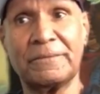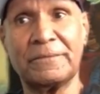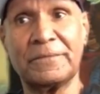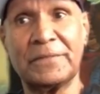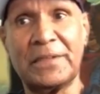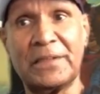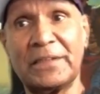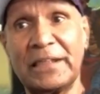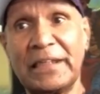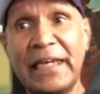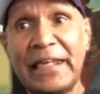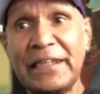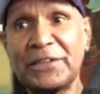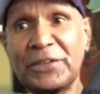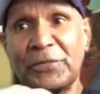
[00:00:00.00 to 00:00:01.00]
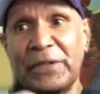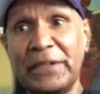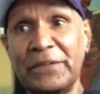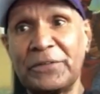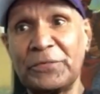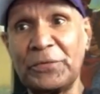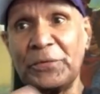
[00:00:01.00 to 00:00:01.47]
So the lady's
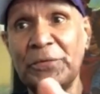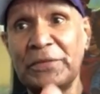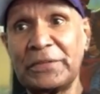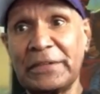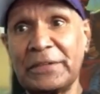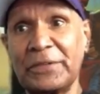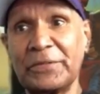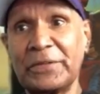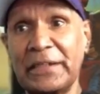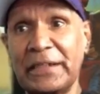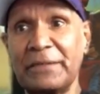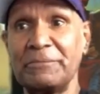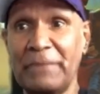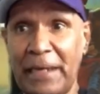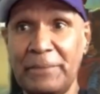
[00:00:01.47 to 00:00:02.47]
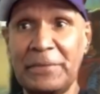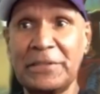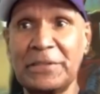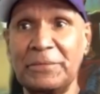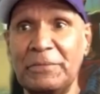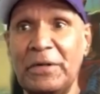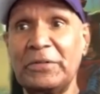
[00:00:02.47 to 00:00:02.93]
looking through and she's looking at Maybe
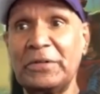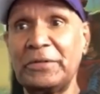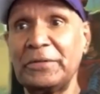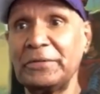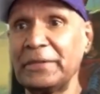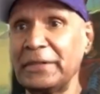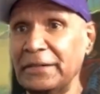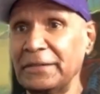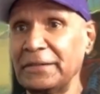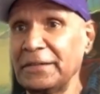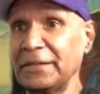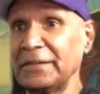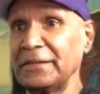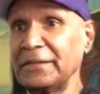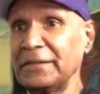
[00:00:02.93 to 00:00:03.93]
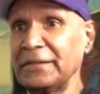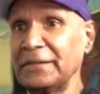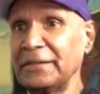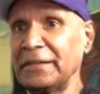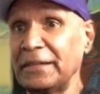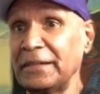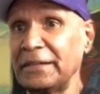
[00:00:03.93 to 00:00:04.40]
Tomorrow and
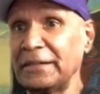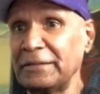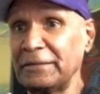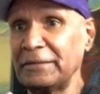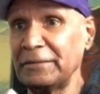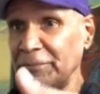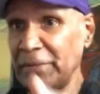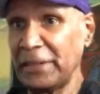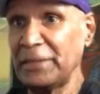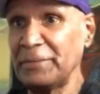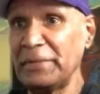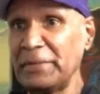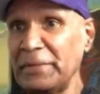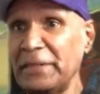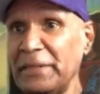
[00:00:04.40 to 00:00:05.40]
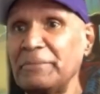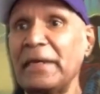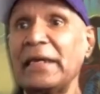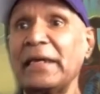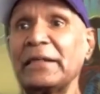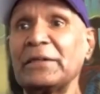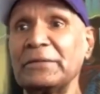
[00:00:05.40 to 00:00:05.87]
been a Man and
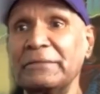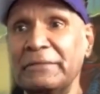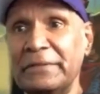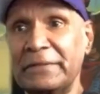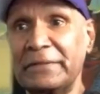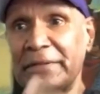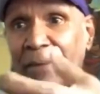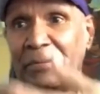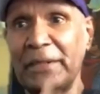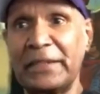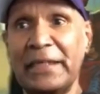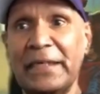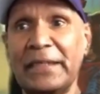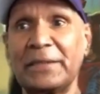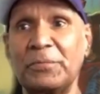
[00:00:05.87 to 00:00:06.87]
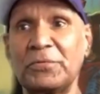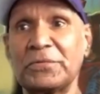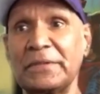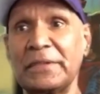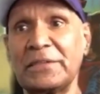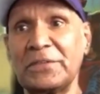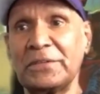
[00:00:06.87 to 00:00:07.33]
a couple of the other books. And then she
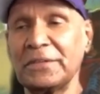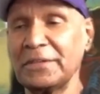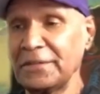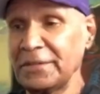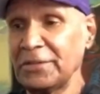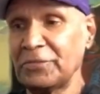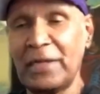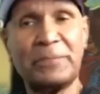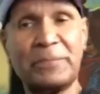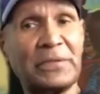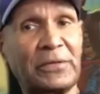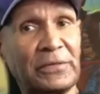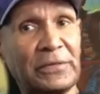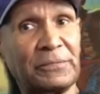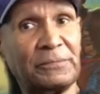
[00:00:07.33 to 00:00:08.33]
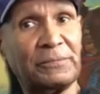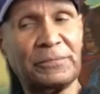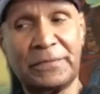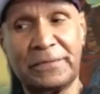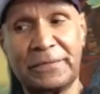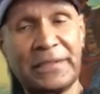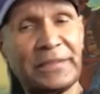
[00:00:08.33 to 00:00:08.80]
grabs all of them.
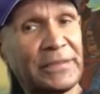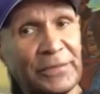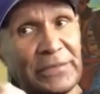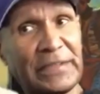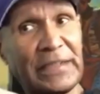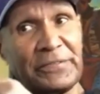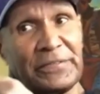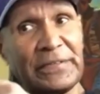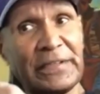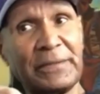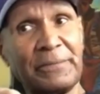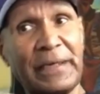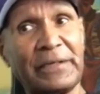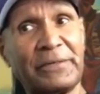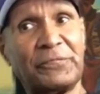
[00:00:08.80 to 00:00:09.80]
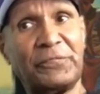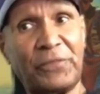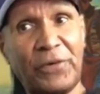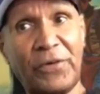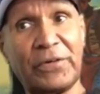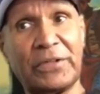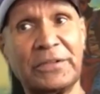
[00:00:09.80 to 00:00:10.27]
This looks interesting, about a
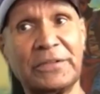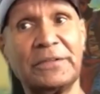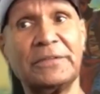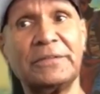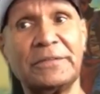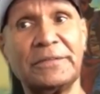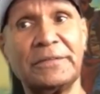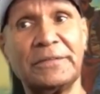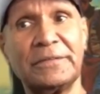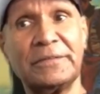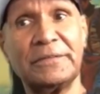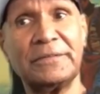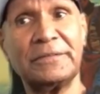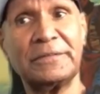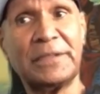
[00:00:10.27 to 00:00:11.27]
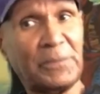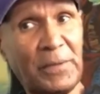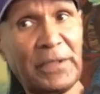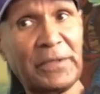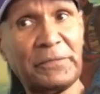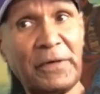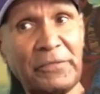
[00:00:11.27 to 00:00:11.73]
frog. Do you
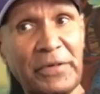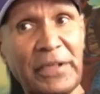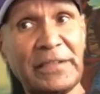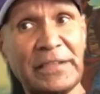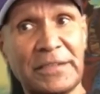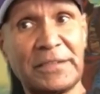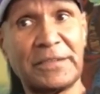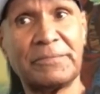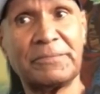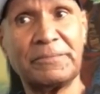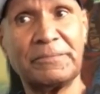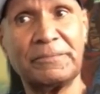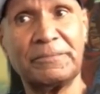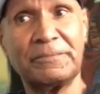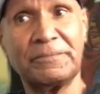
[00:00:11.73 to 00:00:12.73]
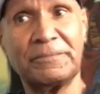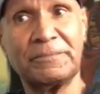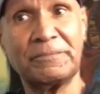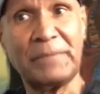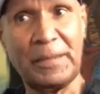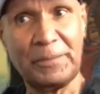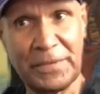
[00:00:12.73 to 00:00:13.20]
mind if I read this?
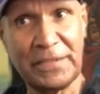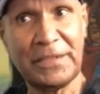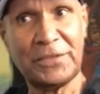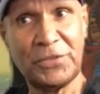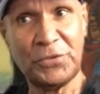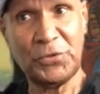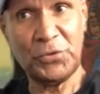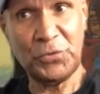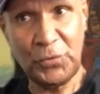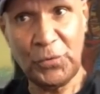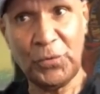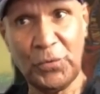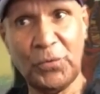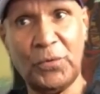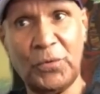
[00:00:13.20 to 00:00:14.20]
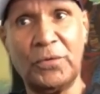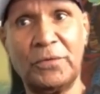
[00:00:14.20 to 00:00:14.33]
Mum said, sure.